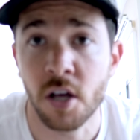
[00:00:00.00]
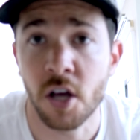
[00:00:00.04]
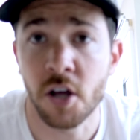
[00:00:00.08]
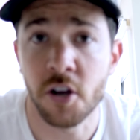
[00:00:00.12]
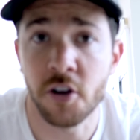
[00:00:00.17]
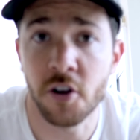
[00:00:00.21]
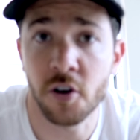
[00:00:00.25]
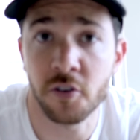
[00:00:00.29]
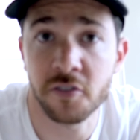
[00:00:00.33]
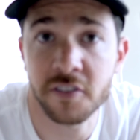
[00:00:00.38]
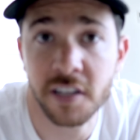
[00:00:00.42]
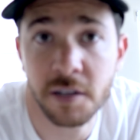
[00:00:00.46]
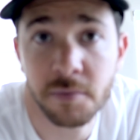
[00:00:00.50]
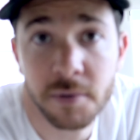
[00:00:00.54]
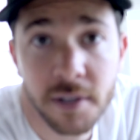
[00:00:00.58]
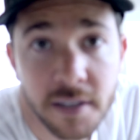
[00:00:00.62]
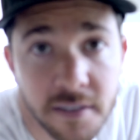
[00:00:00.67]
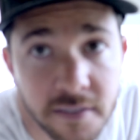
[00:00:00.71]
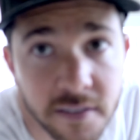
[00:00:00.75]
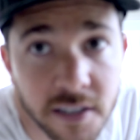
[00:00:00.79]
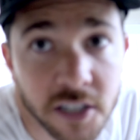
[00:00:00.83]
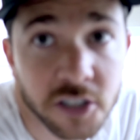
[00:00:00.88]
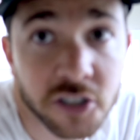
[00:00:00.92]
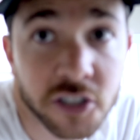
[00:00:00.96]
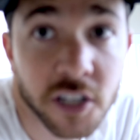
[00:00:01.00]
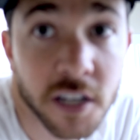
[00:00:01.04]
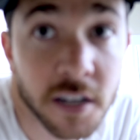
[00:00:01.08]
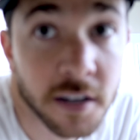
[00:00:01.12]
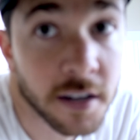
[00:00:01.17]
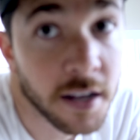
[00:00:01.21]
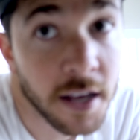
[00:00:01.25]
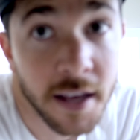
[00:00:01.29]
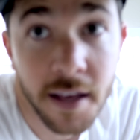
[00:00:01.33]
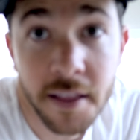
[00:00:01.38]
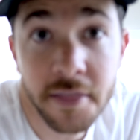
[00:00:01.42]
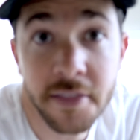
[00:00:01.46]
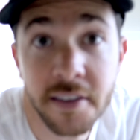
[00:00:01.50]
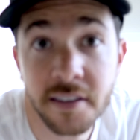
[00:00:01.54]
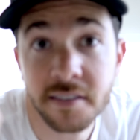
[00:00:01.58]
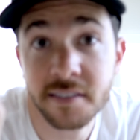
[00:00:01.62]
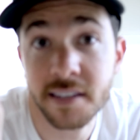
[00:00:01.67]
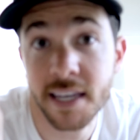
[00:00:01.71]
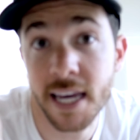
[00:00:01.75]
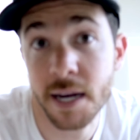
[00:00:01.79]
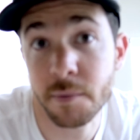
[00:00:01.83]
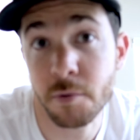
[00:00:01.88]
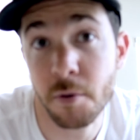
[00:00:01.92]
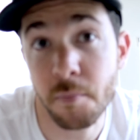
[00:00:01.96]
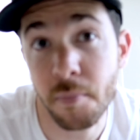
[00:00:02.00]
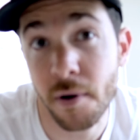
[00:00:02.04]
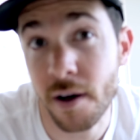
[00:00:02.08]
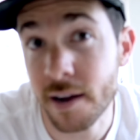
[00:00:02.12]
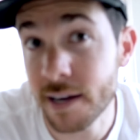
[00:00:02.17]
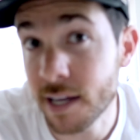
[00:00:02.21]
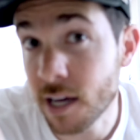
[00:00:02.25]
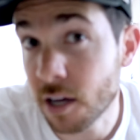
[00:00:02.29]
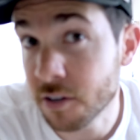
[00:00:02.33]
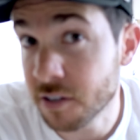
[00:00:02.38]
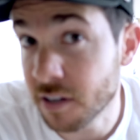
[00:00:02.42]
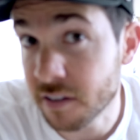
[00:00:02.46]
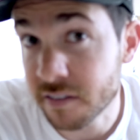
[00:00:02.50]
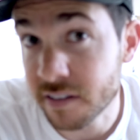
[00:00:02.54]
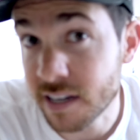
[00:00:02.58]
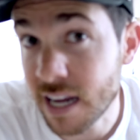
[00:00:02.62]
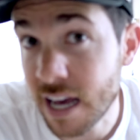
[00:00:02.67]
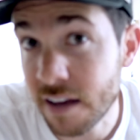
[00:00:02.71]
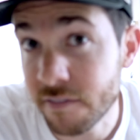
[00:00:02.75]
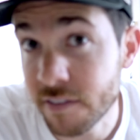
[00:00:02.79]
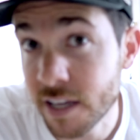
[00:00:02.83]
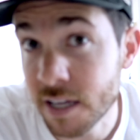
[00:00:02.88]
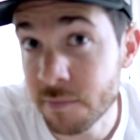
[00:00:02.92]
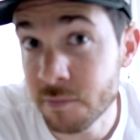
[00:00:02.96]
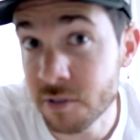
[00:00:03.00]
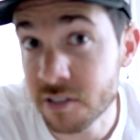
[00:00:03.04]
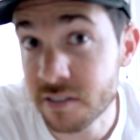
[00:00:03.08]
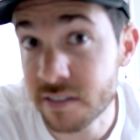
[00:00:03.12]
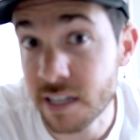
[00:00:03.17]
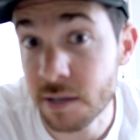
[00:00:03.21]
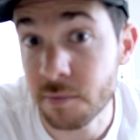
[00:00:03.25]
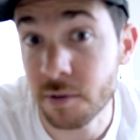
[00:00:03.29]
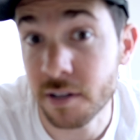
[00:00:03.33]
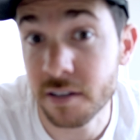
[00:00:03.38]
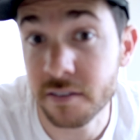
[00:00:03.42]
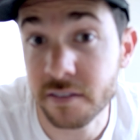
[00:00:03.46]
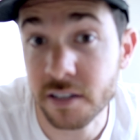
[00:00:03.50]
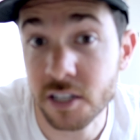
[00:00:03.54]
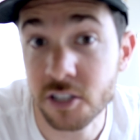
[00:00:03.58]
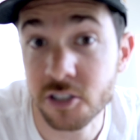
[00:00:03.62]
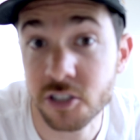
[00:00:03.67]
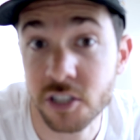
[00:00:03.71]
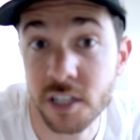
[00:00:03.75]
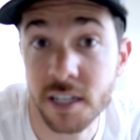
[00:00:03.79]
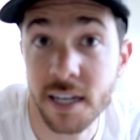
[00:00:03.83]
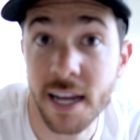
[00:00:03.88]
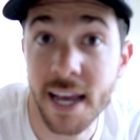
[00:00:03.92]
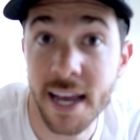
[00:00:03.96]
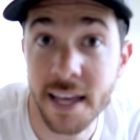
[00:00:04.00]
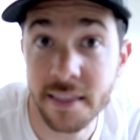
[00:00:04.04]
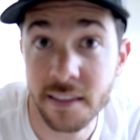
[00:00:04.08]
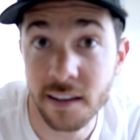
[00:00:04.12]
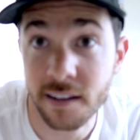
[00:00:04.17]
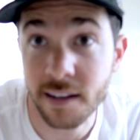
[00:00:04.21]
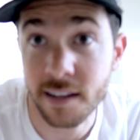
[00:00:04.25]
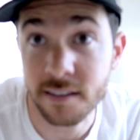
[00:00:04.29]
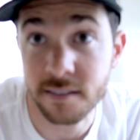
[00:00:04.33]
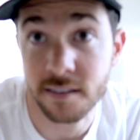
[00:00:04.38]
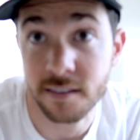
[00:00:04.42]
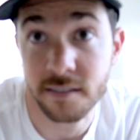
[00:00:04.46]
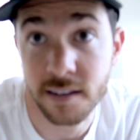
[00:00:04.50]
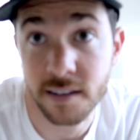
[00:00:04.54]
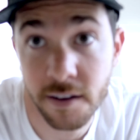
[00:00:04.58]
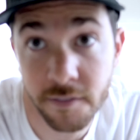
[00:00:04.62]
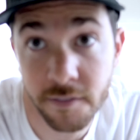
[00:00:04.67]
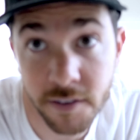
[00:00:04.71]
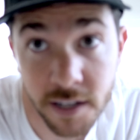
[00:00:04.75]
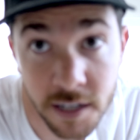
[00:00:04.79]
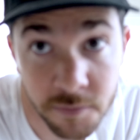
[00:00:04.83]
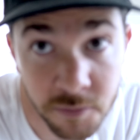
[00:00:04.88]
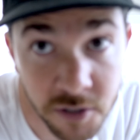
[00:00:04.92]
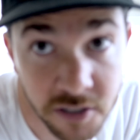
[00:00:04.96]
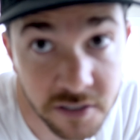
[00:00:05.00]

no stabilization. This camera body doesn't have image stabilization and the lens doesn't have image